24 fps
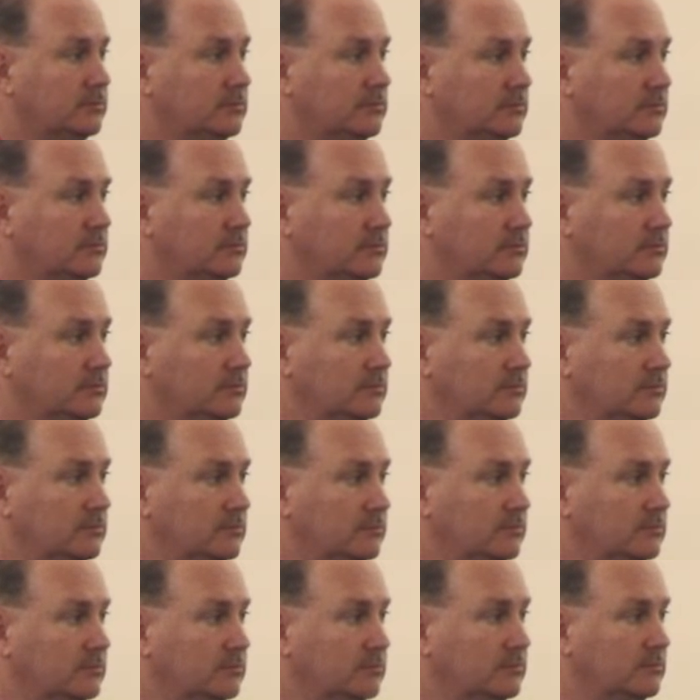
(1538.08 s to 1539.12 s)

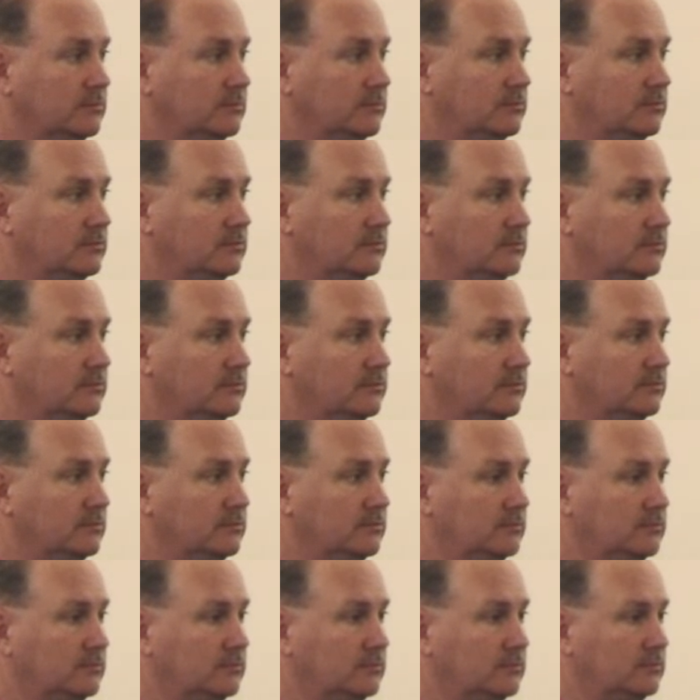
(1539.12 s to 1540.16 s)

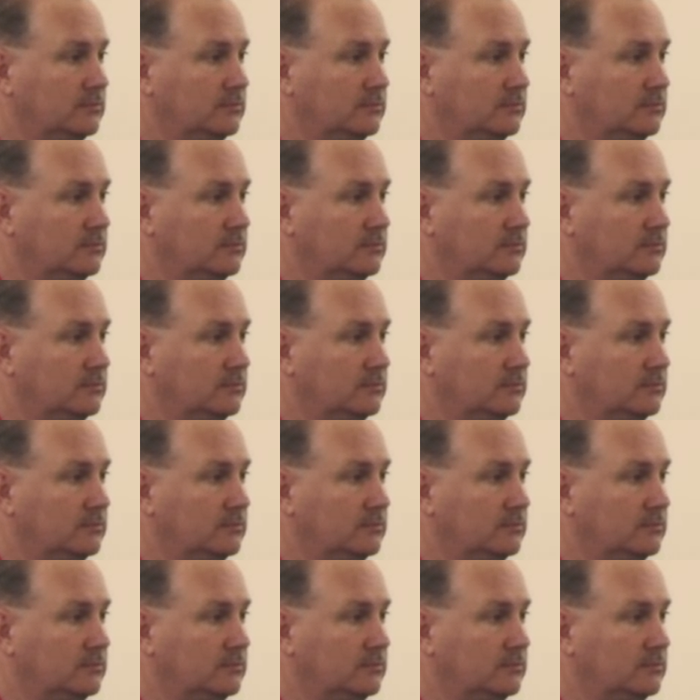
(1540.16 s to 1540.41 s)
Nobody speaks.